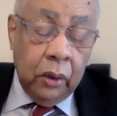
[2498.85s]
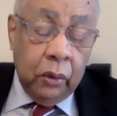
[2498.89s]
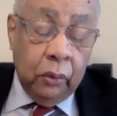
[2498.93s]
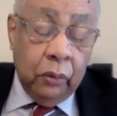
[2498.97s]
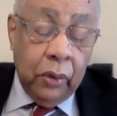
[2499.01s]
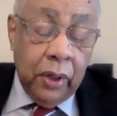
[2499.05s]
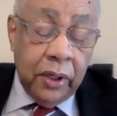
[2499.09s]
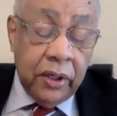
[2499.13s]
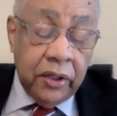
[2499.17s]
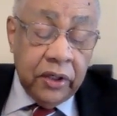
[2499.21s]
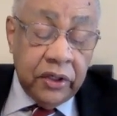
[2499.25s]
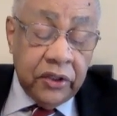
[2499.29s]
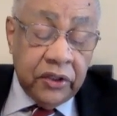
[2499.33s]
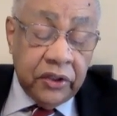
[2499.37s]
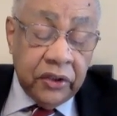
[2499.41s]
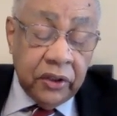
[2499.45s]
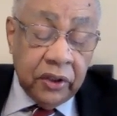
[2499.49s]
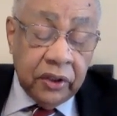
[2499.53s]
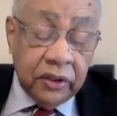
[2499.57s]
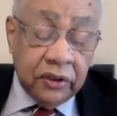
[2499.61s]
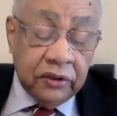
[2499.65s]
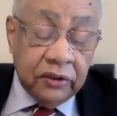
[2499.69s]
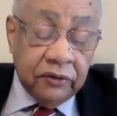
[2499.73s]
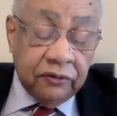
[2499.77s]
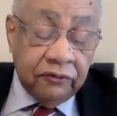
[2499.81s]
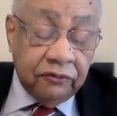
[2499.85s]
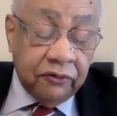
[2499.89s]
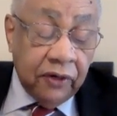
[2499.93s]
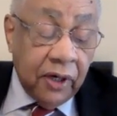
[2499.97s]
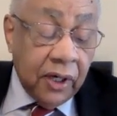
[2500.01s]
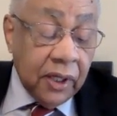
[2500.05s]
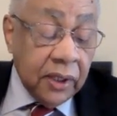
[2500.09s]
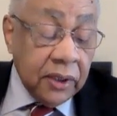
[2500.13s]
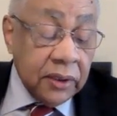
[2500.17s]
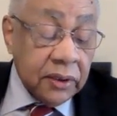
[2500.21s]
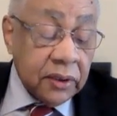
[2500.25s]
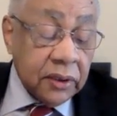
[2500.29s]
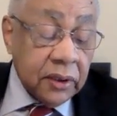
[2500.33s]
when the Church
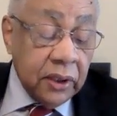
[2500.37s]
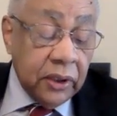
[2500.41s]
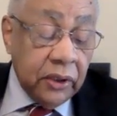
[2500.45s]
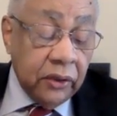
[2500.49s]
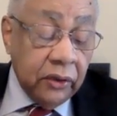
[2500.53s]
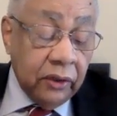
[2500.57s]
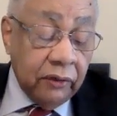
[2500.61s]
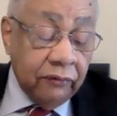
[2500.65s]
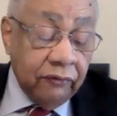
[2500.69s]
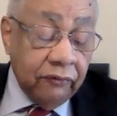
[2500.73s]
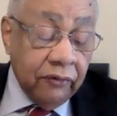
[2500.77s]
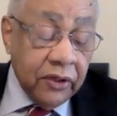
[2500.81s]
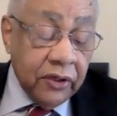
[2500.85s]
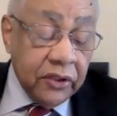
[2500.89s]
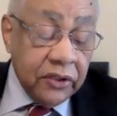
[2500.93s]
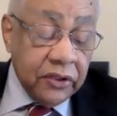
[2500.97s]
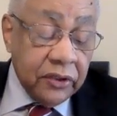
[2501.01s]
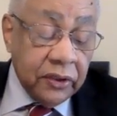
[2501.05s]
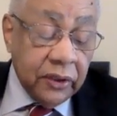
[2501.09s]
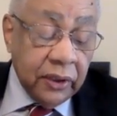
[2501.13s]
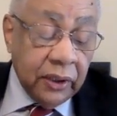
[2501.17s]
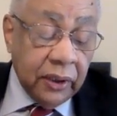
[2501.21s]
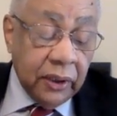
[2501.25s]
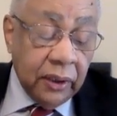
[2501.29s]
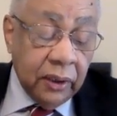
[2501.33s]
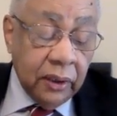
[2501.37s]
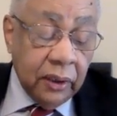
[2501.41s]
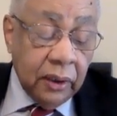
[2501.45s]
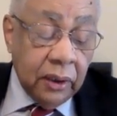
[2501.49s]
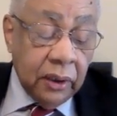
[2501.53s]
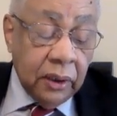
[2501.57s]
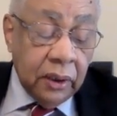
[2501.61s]
founds a university,